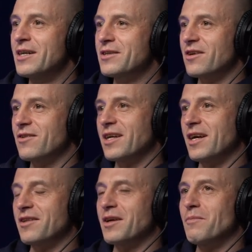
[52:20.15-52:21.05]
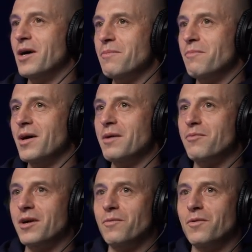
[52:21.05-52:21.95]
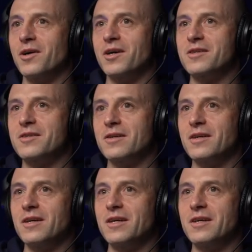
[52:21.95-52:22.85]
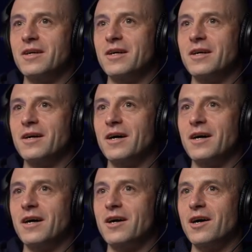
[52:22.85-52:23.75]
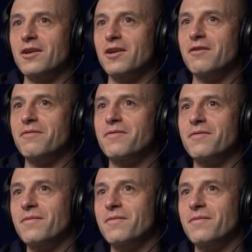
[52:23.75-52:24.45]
So I think I think my my brain works. It, I kind of love